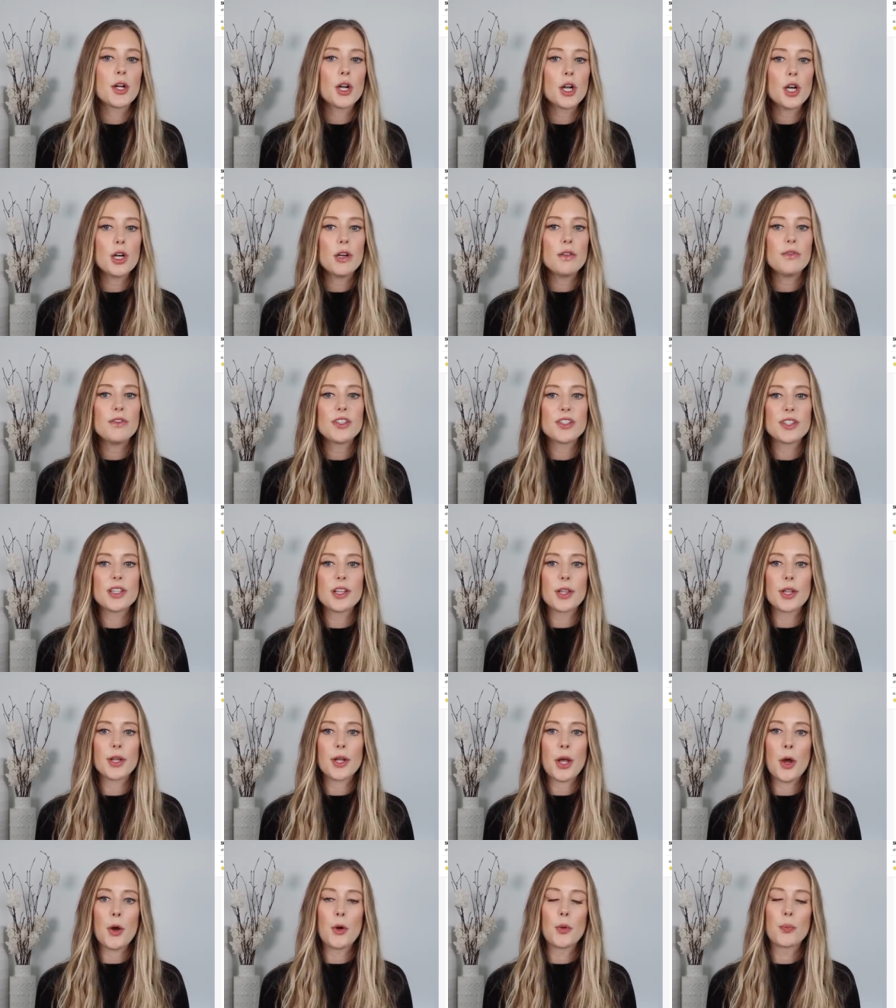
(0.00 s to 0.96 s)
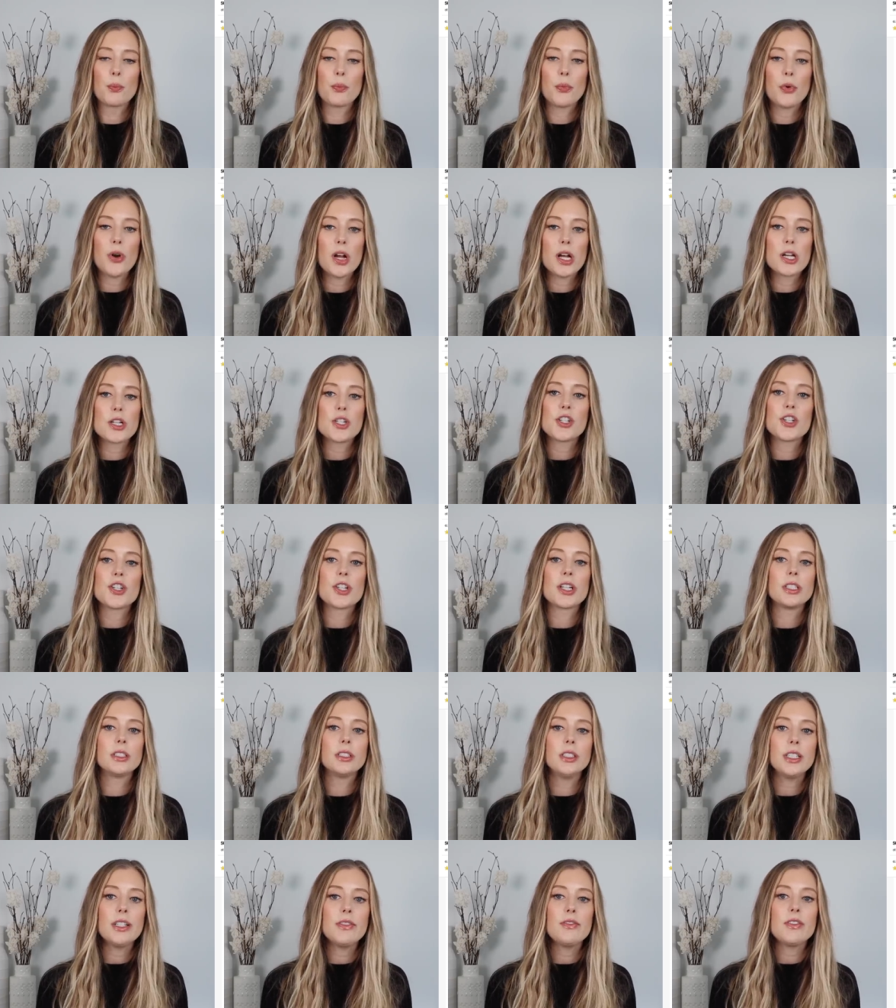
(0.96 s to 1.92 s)
curved silicone brush to
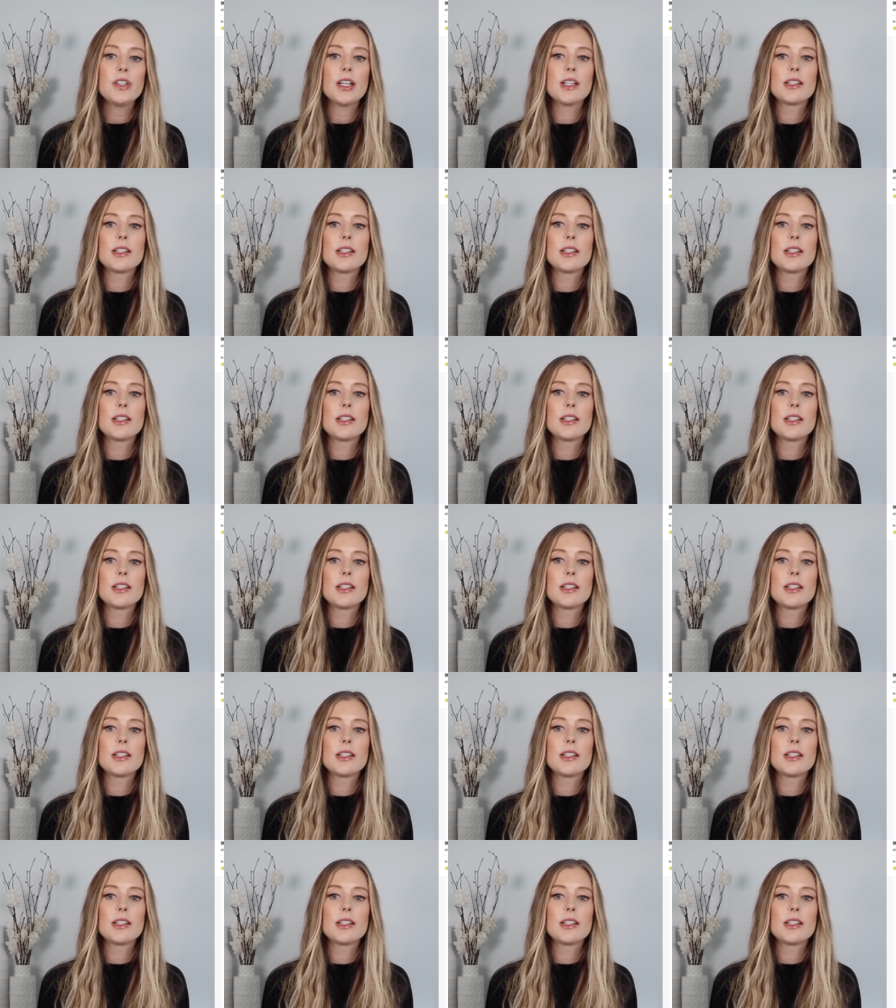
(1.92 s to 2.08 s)
lift